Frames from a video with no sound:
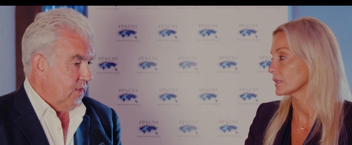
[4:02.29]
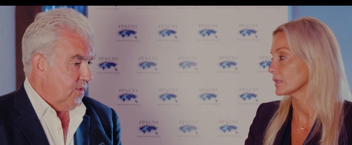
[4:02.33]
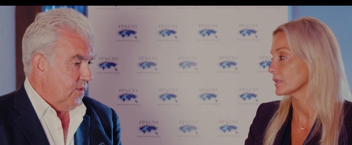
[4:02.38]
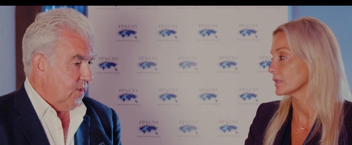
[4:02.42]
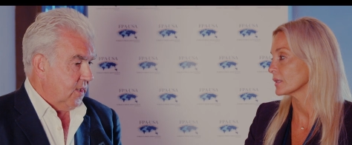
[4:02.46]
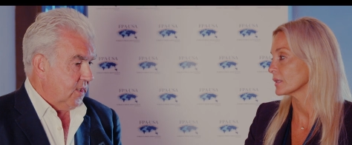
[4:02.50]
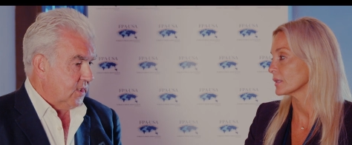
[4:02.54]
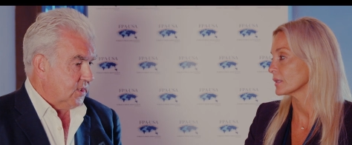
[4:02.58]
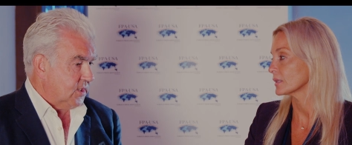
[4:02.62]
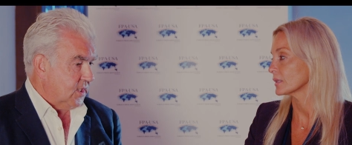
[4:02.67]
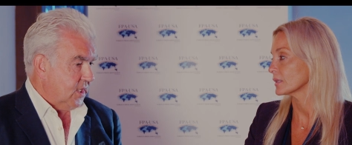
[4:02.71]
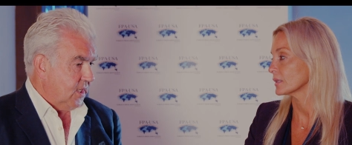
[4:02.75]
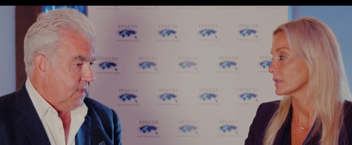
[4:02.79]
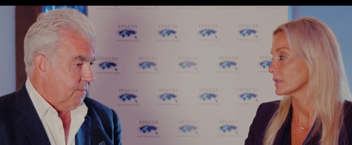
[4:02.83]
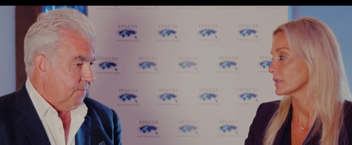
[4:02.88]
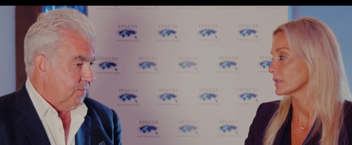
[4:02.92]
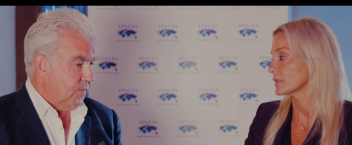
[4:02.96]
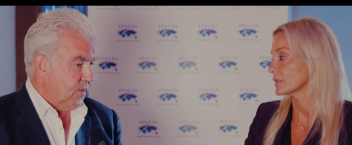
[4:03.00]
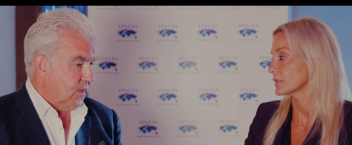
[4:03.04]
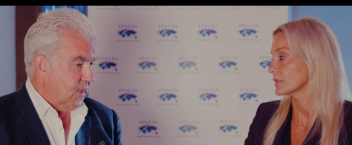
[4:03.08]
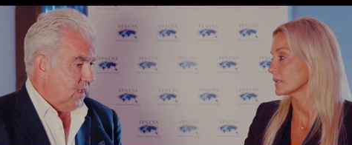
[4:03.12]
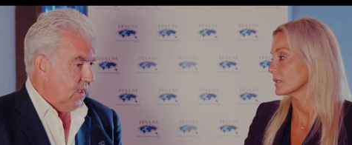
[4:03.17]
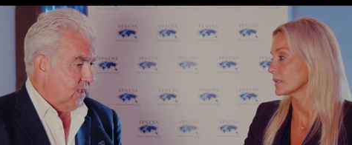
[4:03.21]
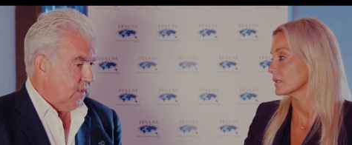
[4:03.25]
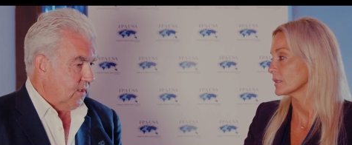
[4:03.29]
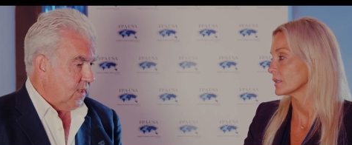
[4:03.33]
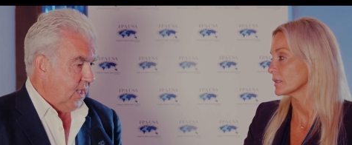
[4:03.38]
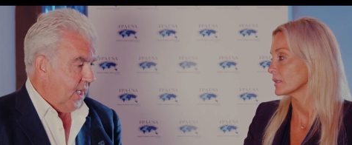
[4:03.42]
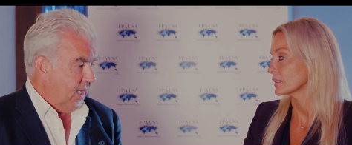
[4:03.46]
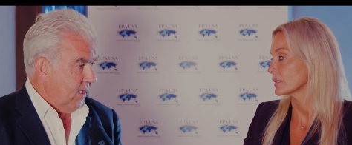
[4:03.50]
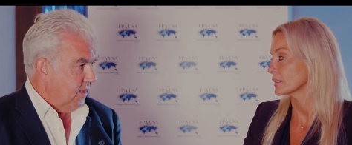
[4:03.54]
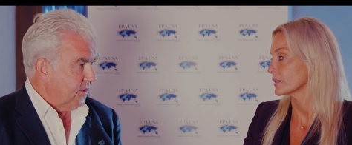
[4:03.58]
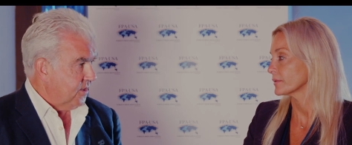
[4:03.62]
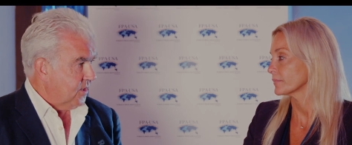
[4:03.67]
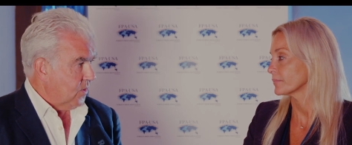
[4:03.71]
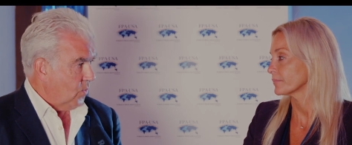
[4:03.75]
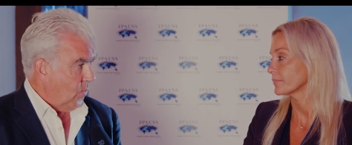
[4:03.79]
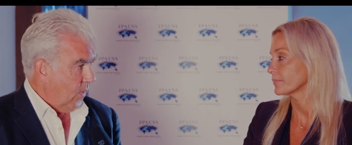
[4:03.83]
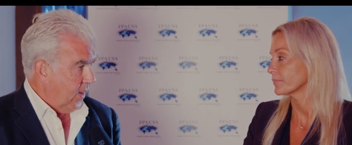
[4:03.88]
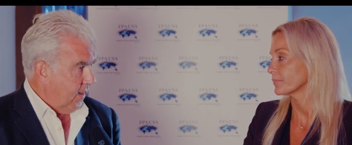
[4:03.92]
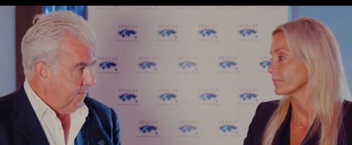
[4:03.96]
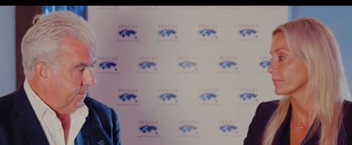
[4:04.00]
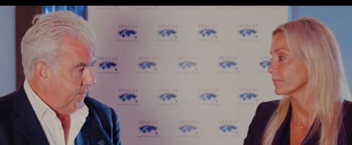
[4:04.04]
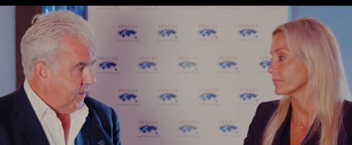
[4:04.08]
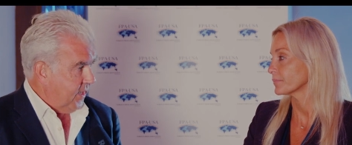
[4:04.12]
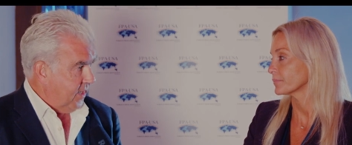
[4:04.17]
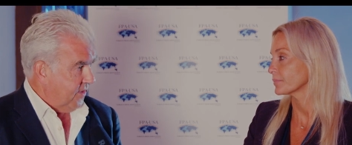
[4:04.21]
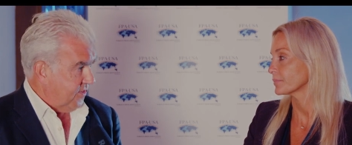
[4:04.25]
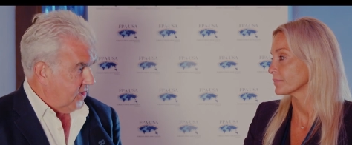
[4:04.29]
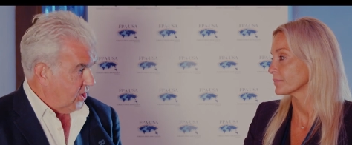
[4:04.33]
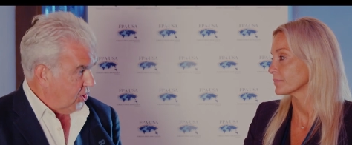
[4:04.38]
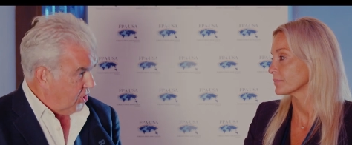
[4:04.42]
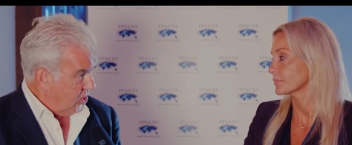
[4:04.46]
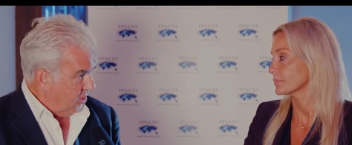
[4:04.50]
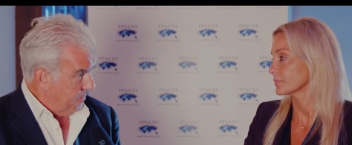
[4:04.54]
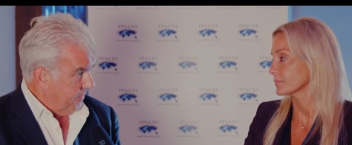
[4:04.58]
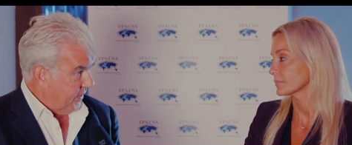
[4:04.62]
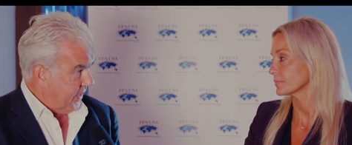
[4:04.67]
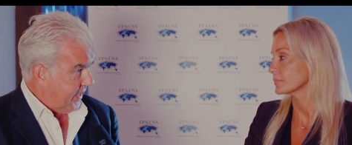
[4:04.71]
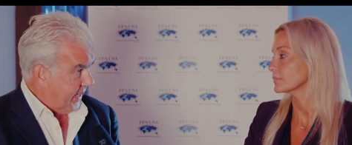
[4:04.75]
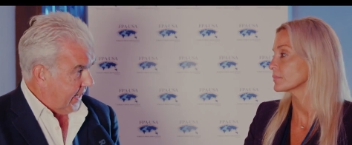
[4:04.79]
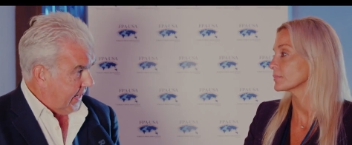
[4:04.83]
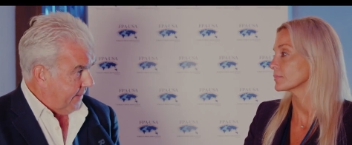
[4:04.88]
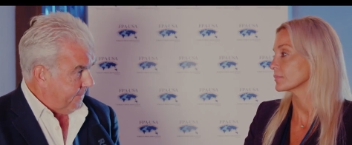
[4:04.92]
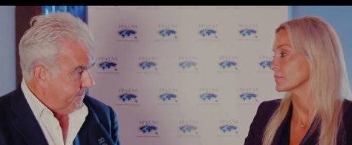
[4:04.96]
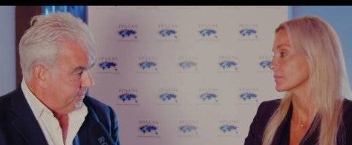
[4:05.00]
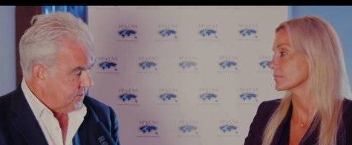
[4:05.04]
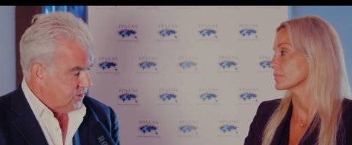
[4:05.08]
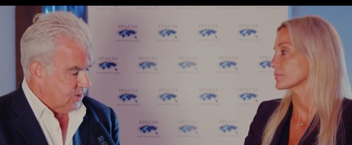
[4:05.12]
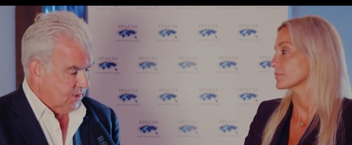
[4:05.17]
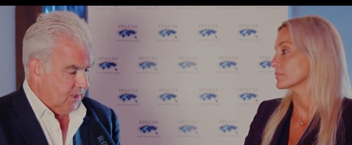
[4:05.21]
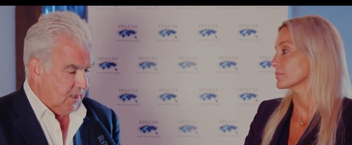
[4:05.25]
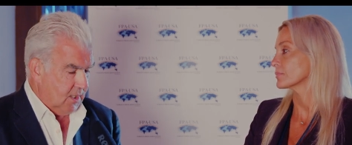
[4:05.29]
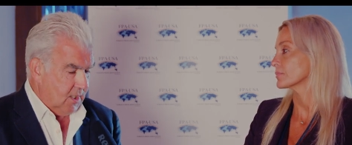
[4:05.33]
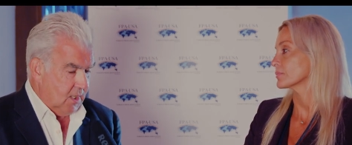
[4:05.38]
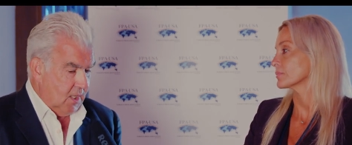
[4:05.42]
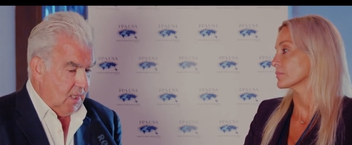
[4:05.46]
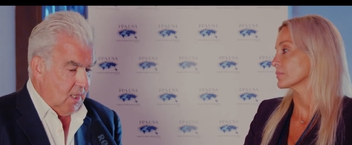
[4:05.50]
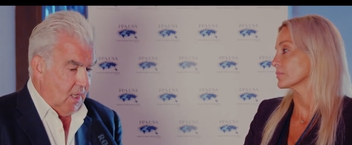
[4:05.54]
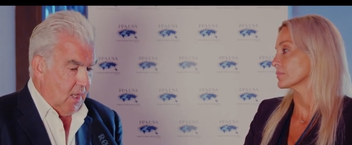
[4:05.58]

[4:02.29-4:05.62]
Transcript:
Speaker 1: that the health and well-being of the human capital